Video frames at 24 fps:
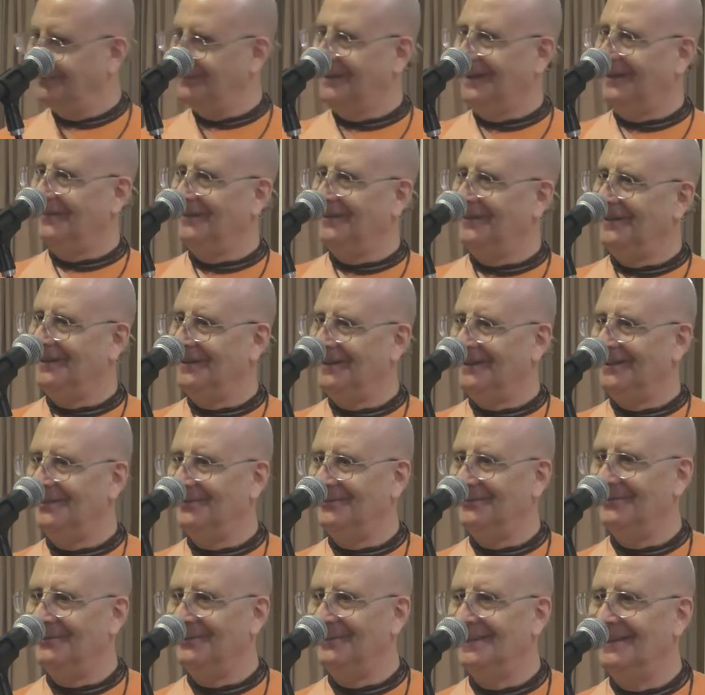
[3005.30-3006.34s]
have anything you
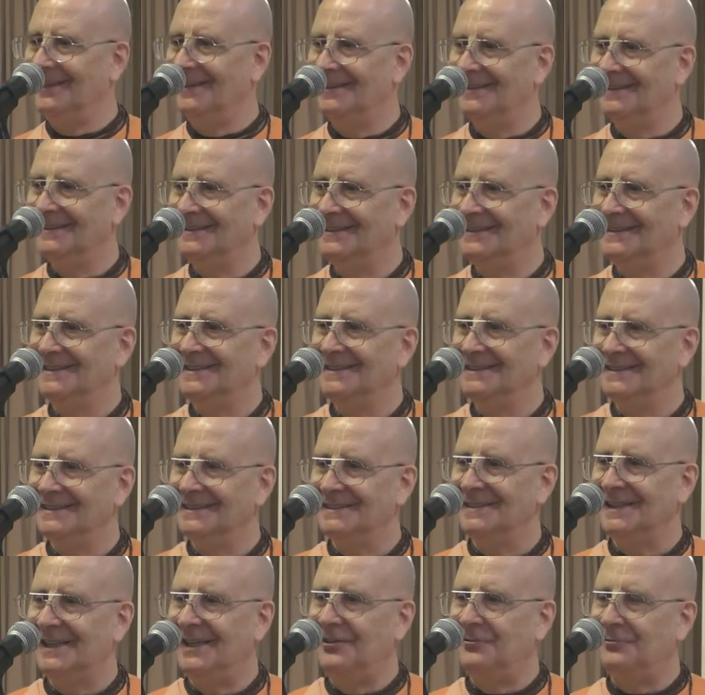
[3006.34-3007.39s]
would be
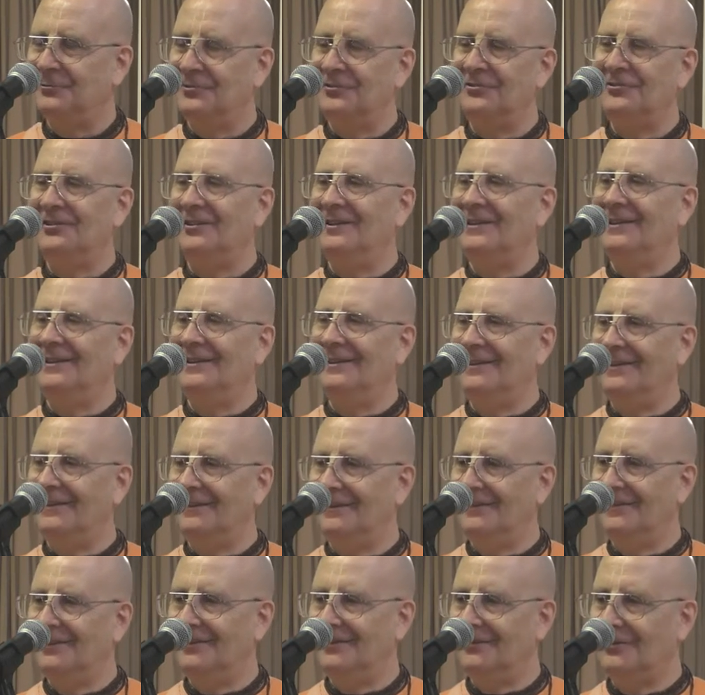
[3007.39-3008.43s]
interested in
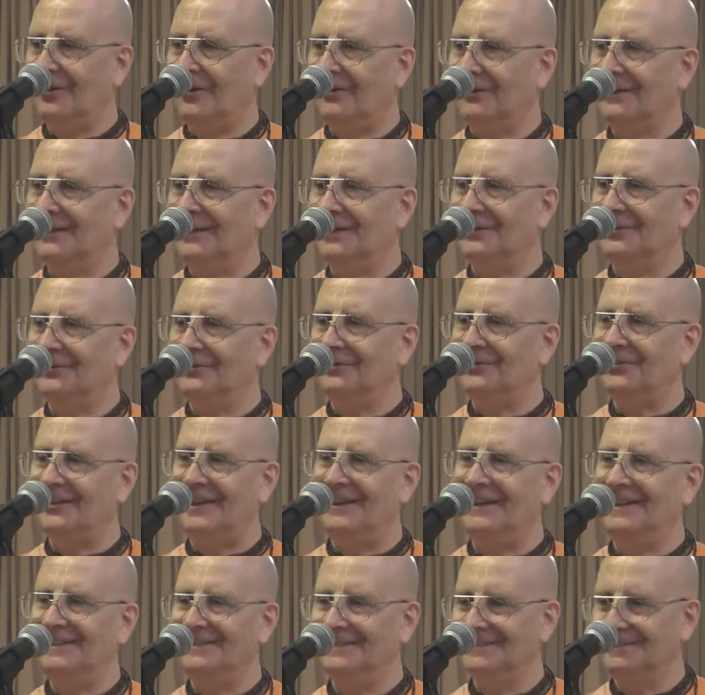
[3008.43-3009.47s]
talking or saying.